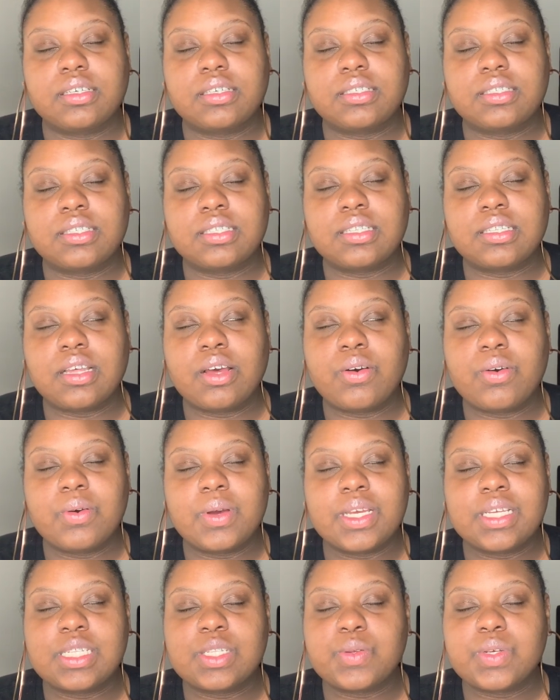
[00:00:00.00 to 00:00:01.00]
So
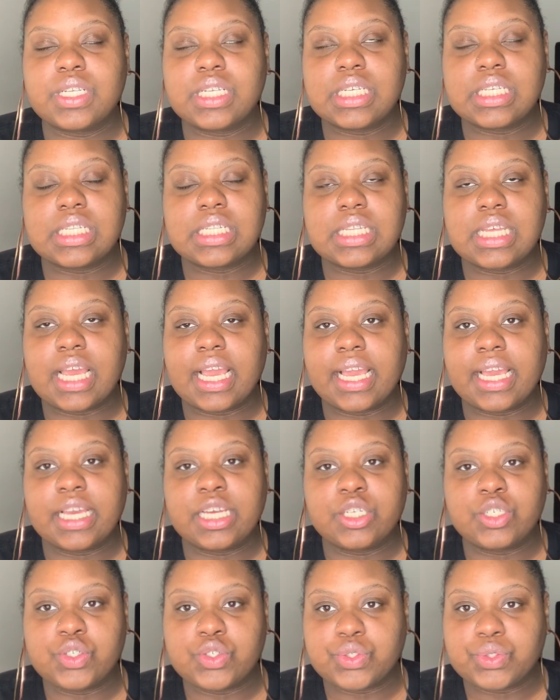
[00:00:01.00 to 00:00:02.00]
it switches to
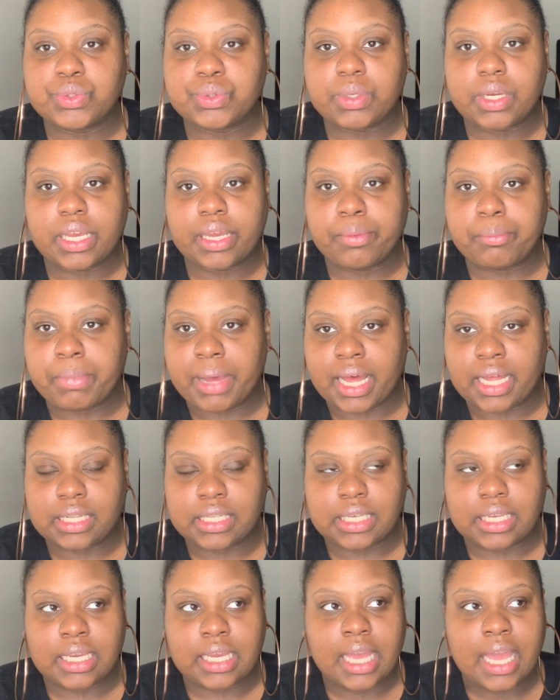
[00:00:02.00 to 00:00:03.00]
Andrew and
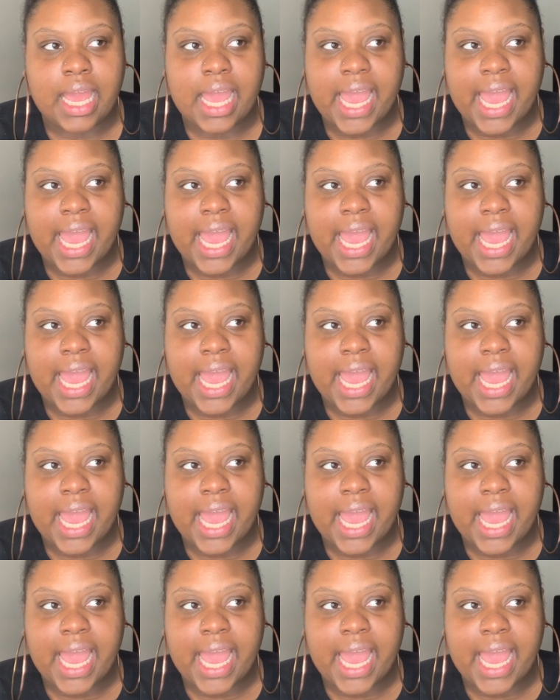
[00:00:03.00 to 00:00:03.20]
Molly.